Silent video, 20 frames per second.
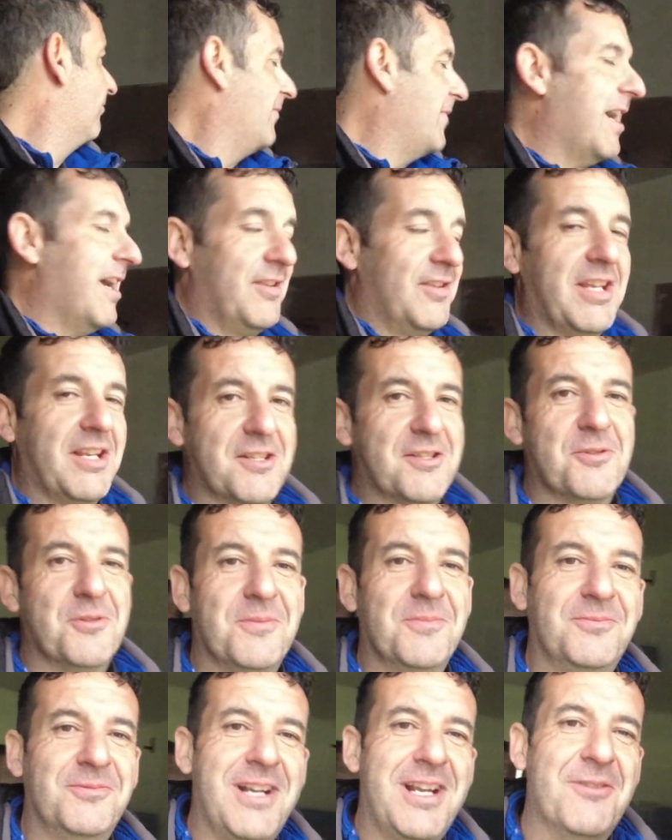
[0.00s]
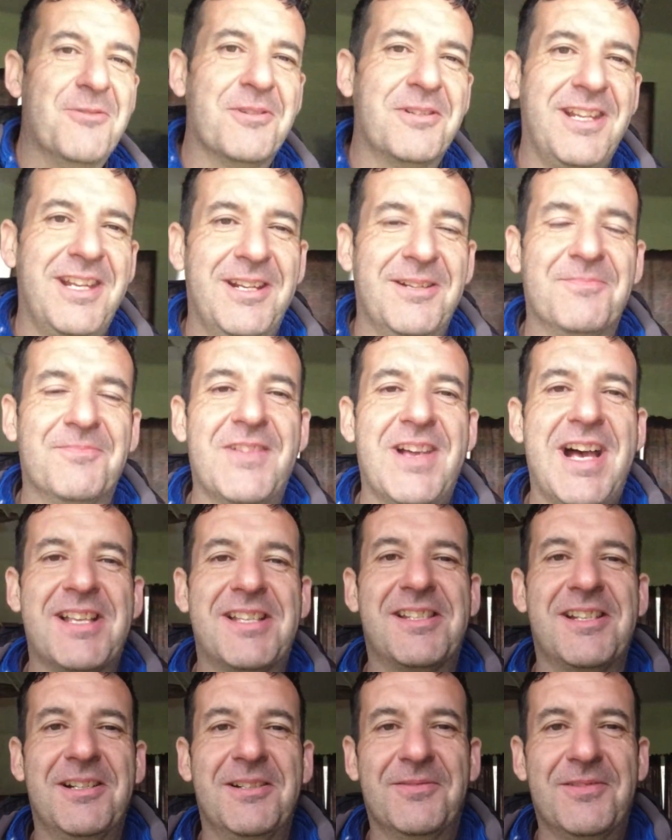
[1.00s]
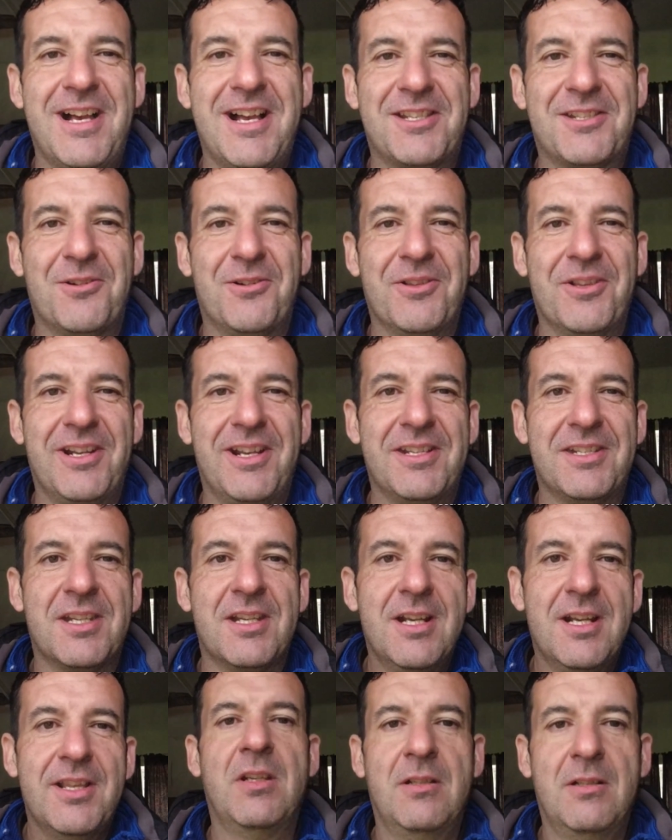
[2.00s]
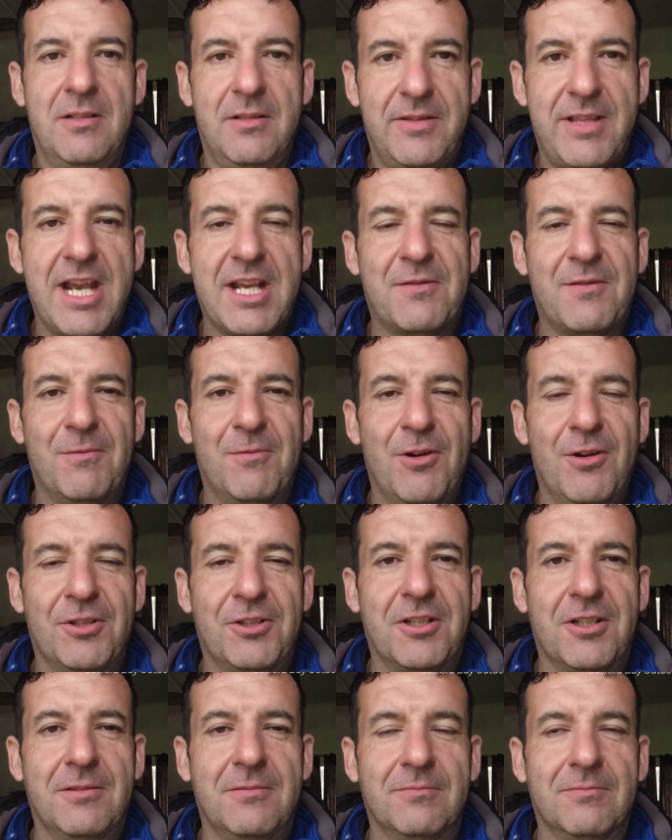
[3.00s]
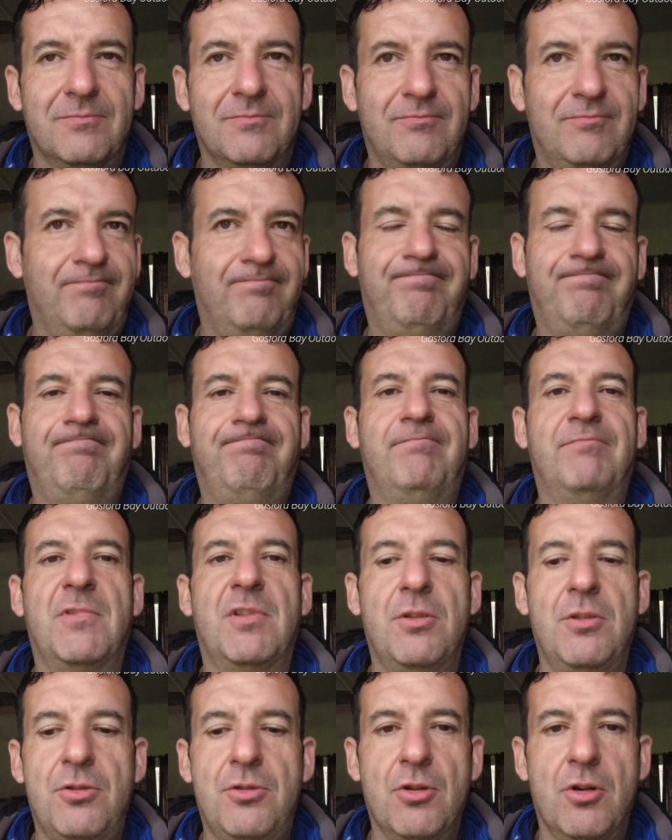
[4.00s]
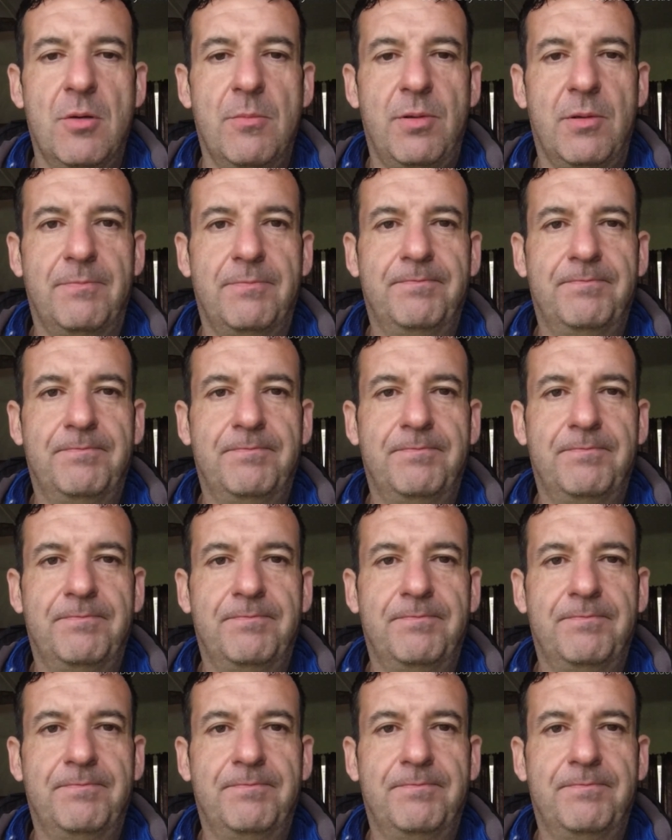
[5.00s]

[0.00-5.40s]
I think so. Right, okay. That's it. That's all there is. Thanks for watching. Good job.